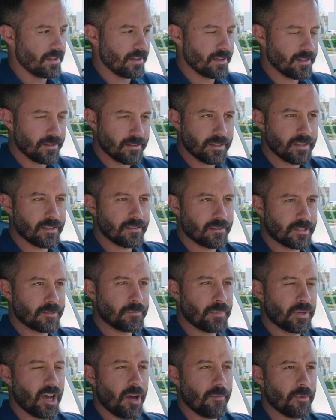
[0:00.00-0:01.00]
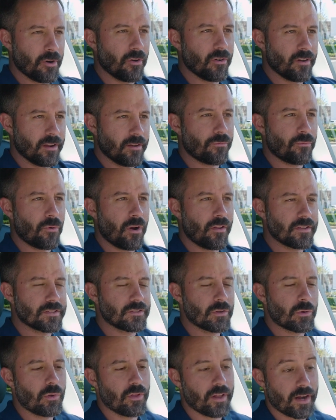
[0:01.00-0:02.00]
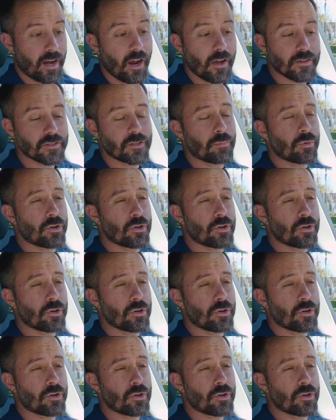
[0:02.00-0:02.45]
the speedometer in front of the steering wheel, and I also